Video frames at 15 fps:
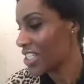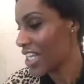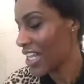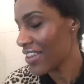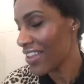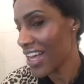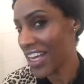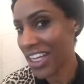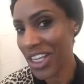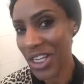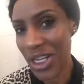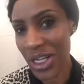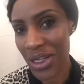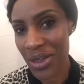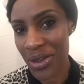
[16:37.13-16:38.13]
So that there
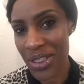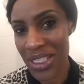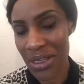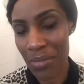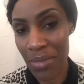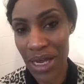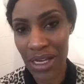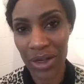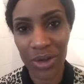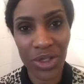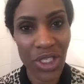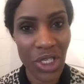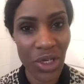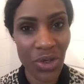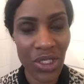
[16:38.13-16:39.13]
concludes my
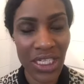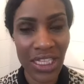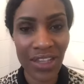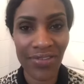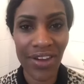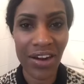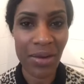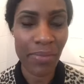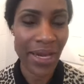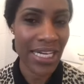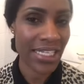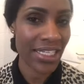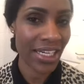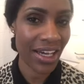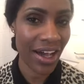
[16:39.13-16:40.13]
looks using the very
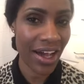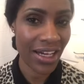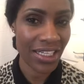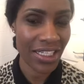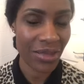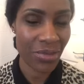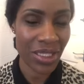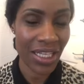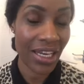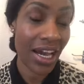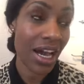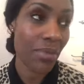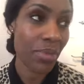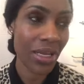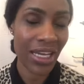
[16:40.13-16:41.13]
basic items that
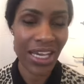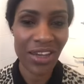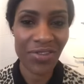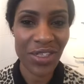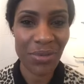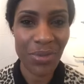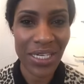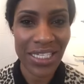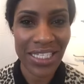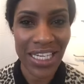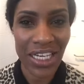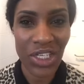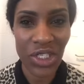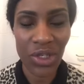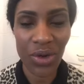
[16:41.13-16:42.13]
I believe to be
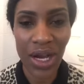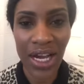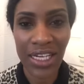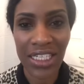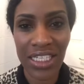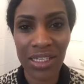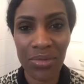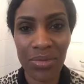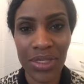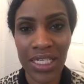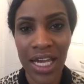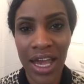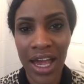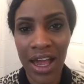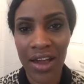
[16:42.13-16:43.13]
essential
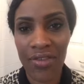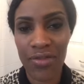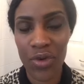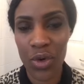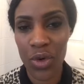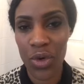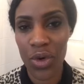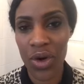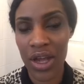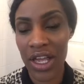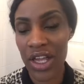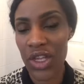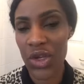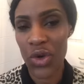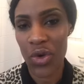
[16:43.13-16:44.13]
items for
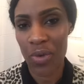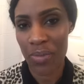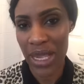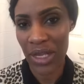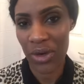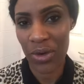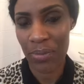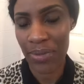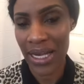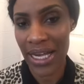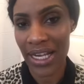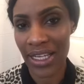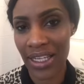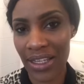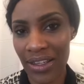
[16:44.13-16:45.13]
your makeup
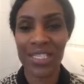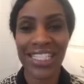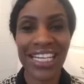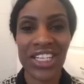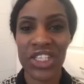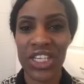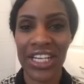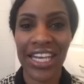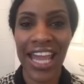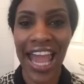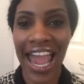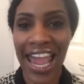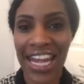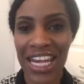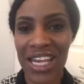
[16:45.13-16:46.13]
bag. Essentially,
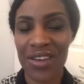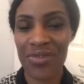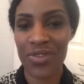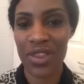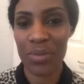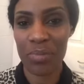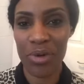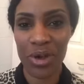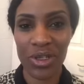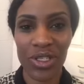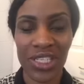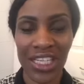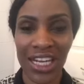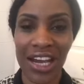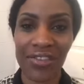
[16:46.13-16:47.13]
any of the
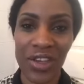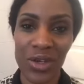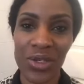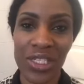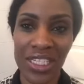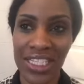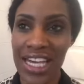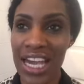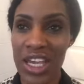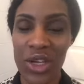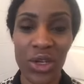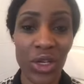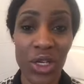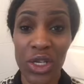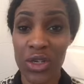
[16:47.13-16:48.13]
products that I've used today,
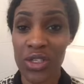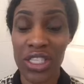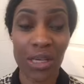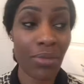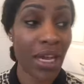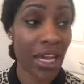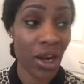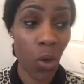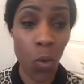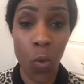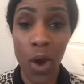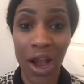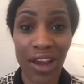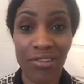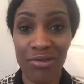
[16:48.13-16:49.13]
you can use them in a
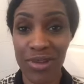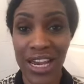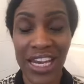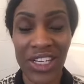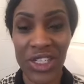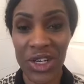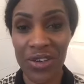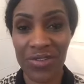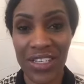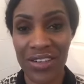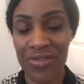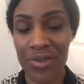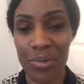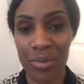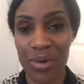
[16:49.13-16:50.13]
wide range of
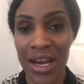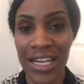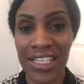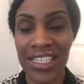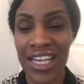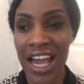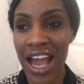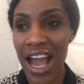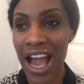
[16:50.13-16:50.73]
different brands.